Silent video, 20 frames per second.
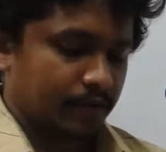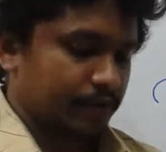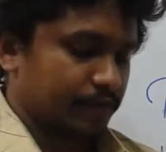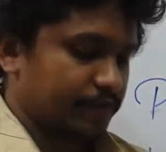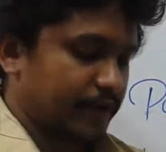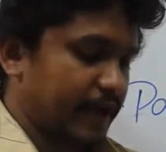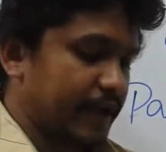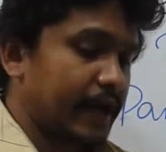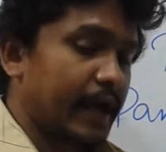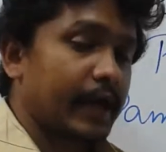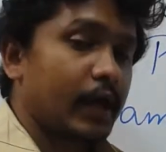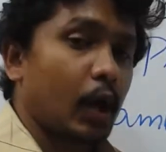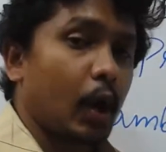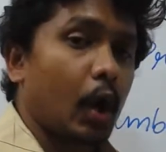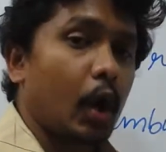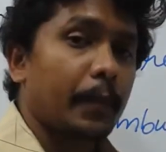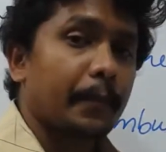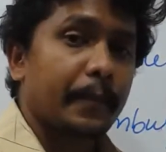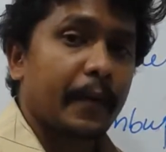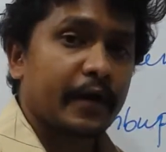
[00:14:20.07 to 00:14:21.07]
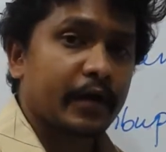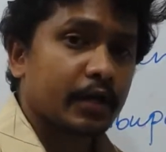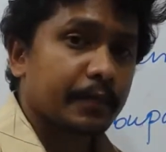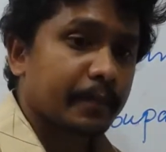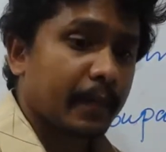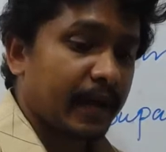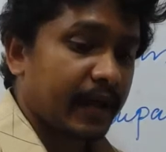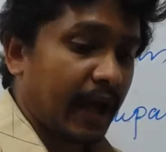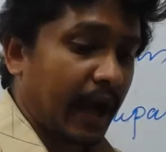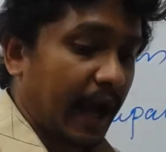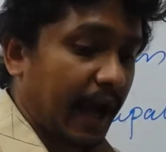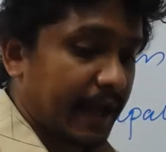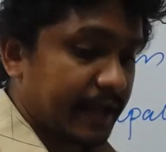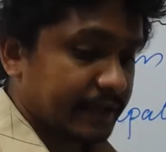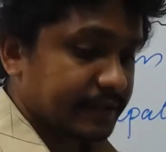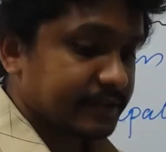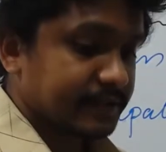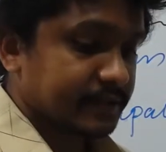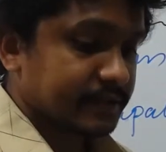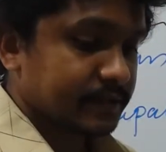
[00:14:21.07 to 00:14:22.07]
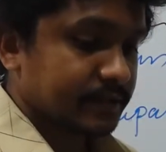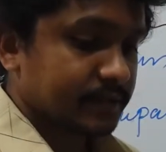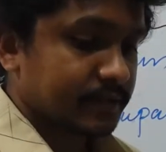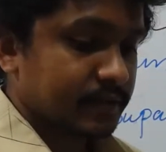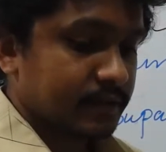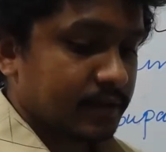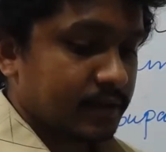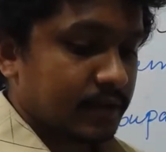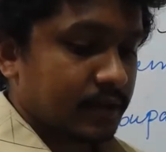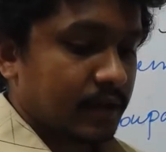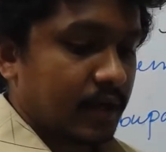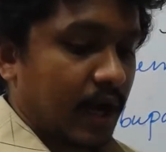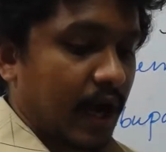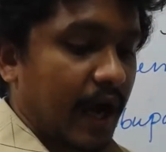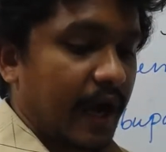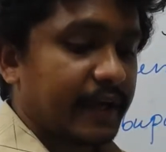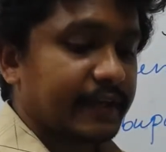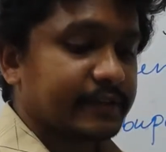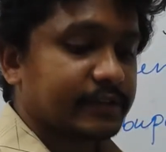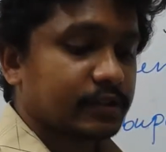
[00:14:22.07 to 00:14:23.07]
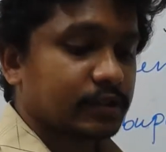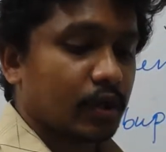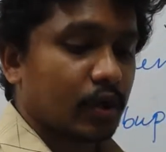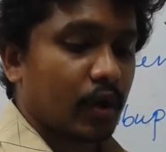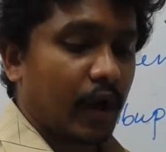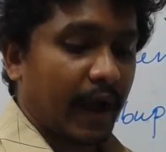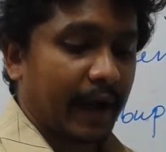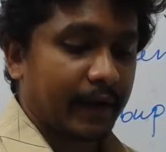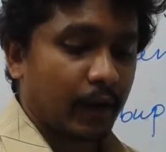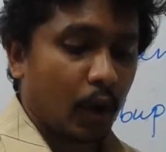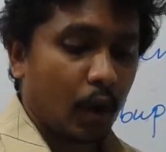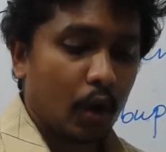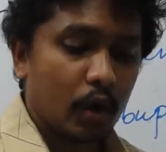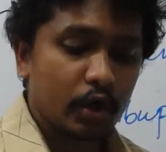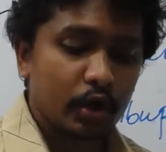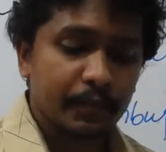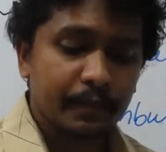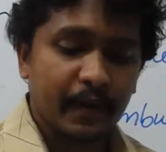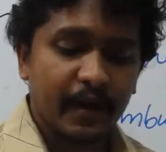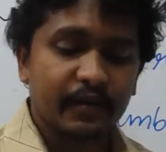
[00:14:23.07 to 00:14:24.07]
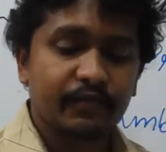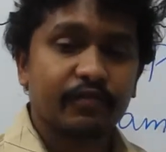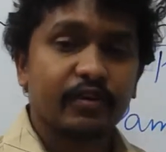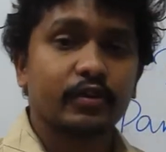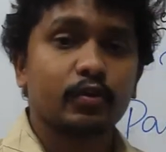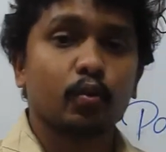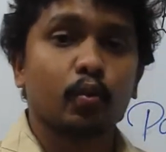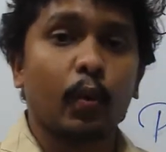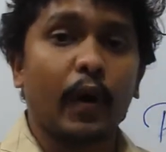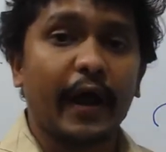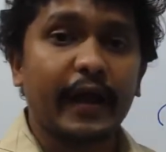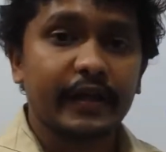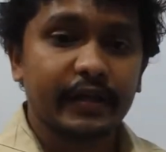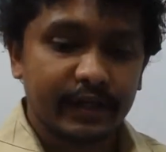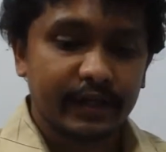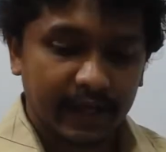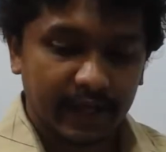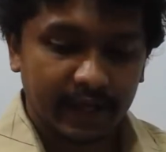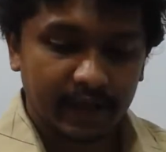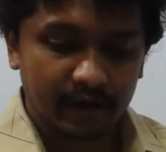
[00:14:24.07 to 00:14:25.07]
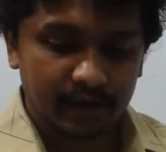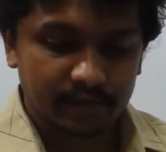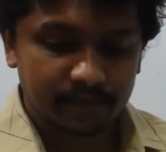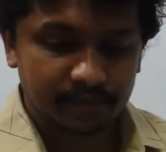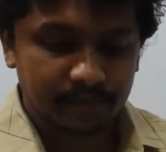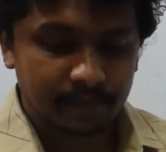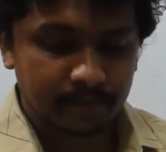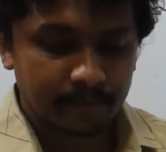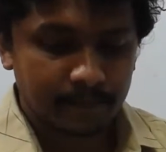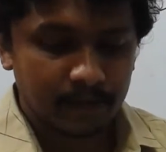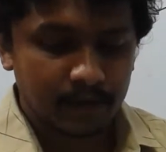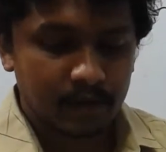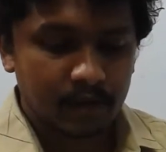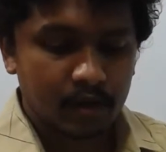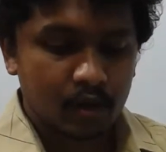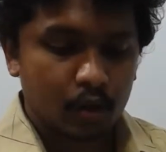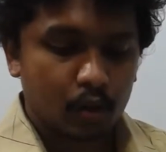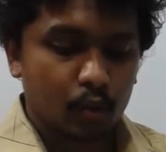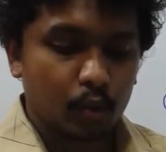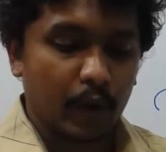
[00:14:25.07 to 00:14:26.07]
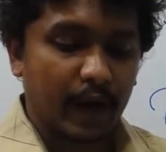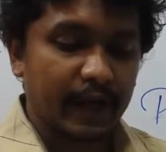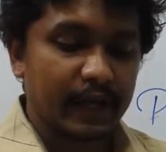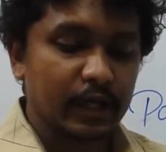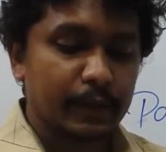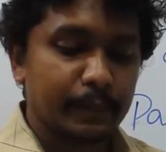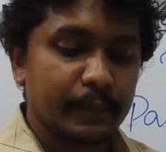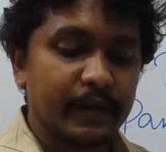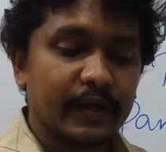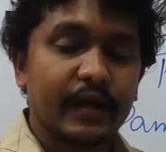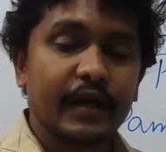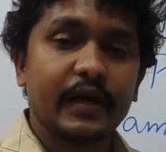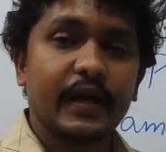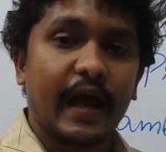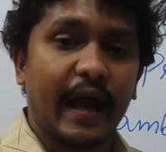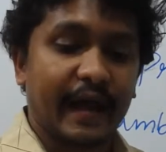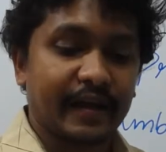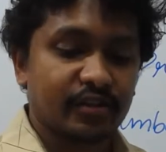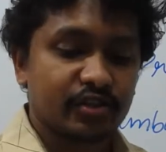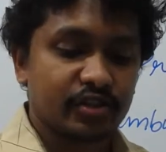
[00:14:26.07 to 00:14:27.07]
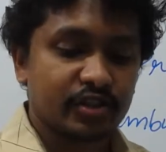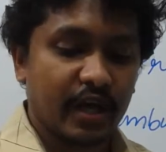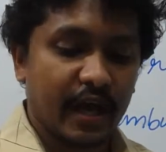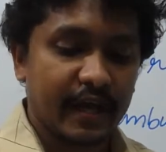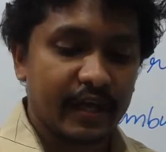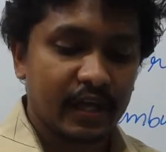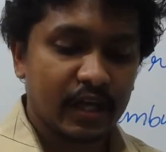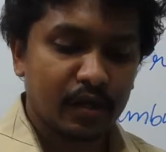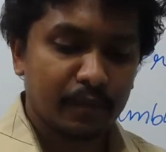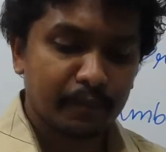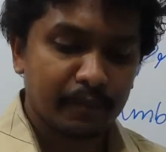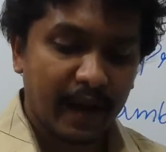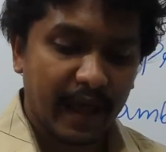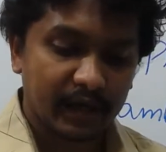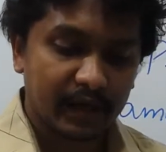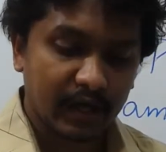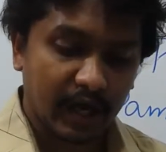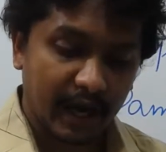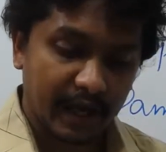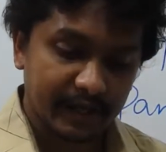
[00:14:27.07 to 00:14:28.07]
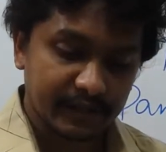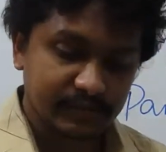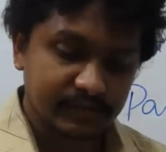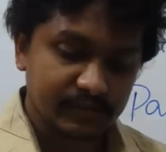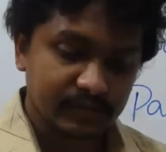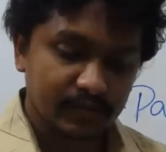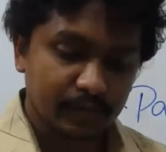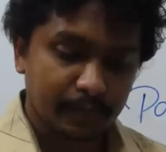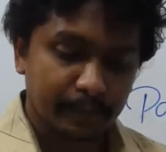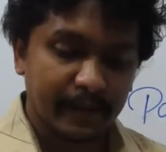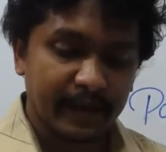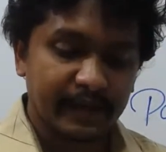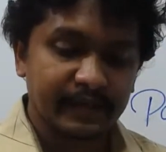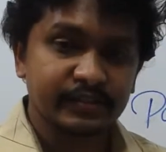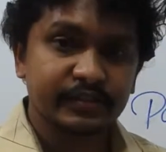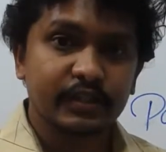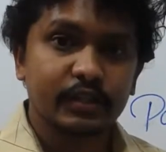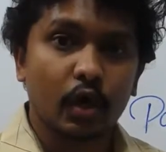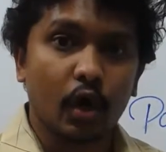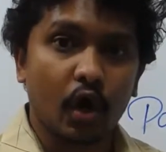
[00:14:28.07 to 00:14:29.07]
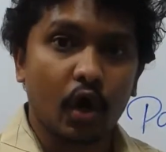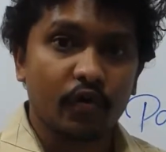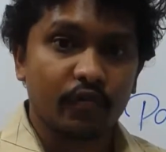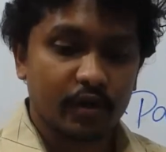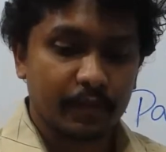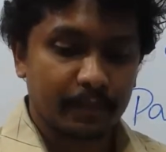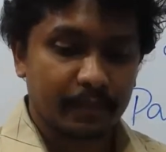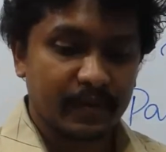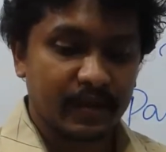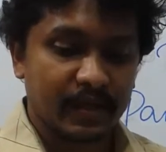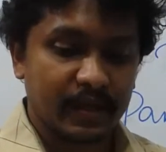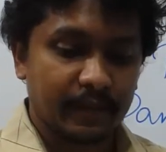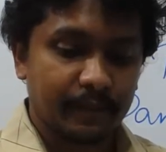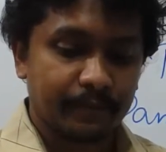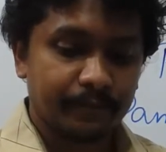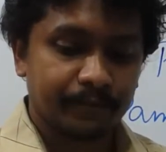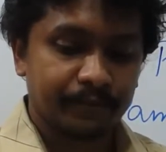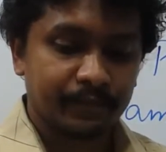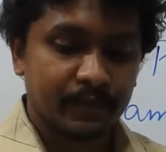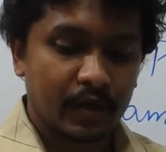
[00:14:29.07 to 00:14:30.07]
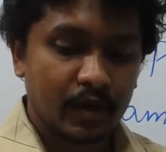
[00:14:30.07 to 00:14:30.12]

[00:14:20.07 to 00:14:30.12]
When I opened my eyes, I saw an old man with white hair, white beard, and shining black eyes bending over me.